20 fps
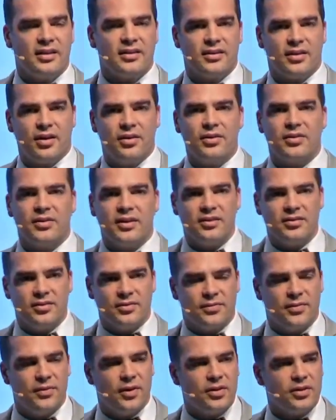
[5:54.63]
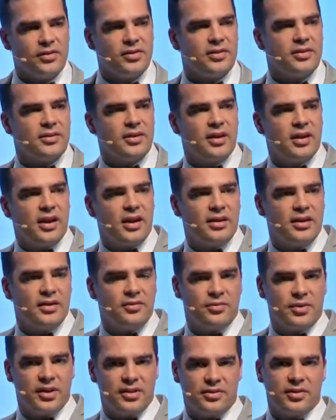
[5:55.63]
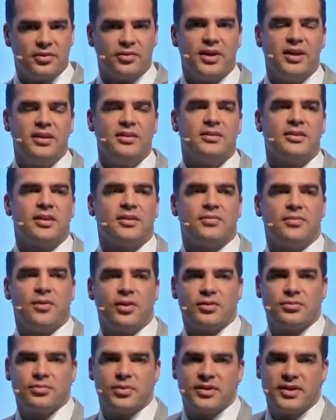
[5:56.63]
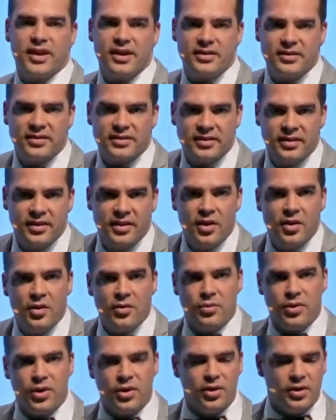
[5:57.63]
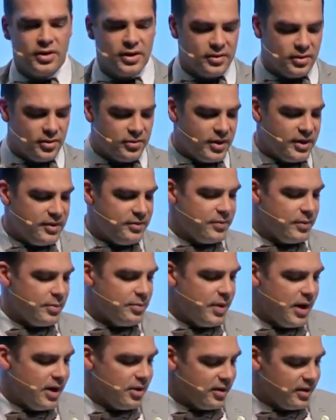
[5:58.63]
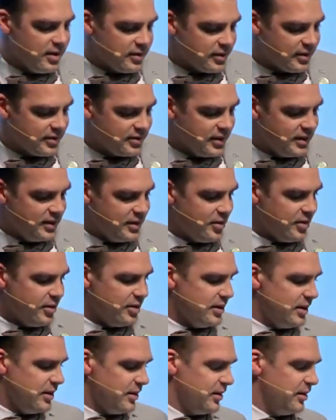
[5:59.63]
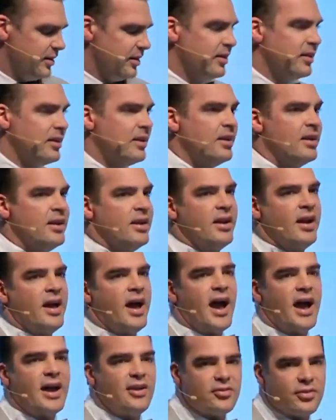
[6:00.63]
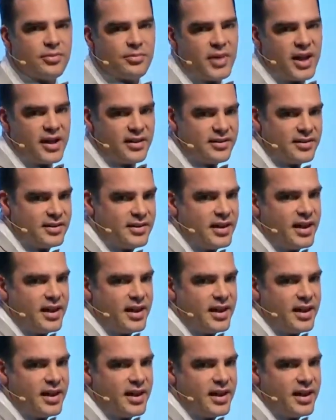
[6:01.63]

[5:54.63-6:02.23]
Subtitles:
goes into forest restoration and forest protection. We heard it already from Paolo Agostini earlier. Hydromet,